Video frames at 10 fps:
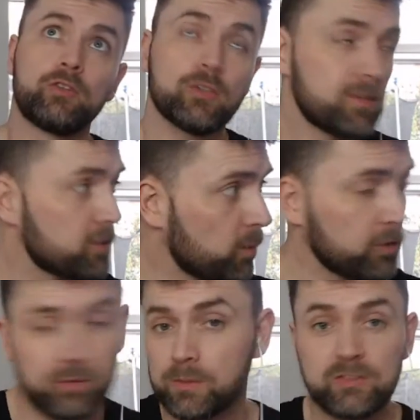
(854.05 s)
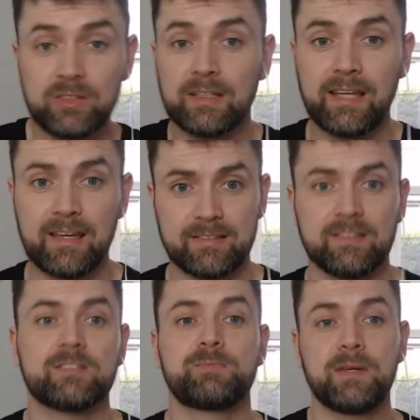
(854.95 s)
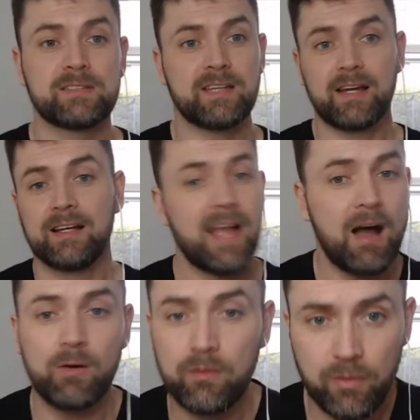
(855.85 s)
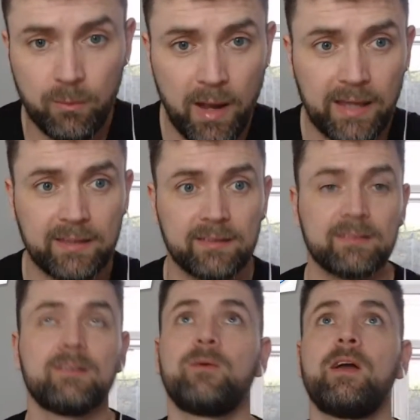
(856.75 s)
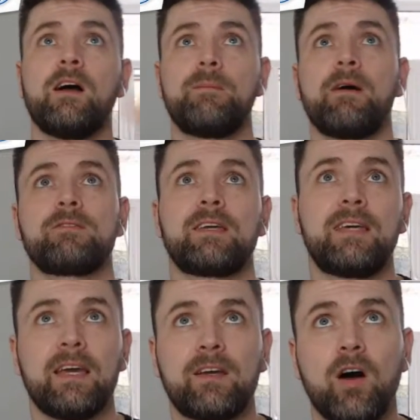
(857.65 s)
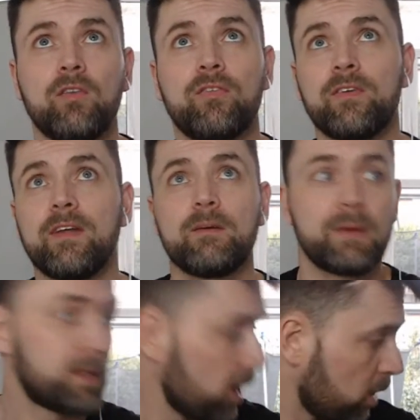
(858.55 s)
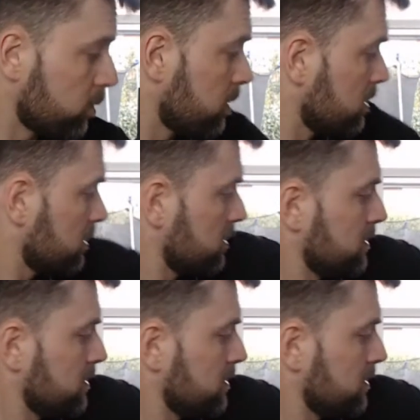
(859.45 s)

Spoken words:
Just as the washing machine gets its spin cycle out of the way, we are about to kick off, and here we go.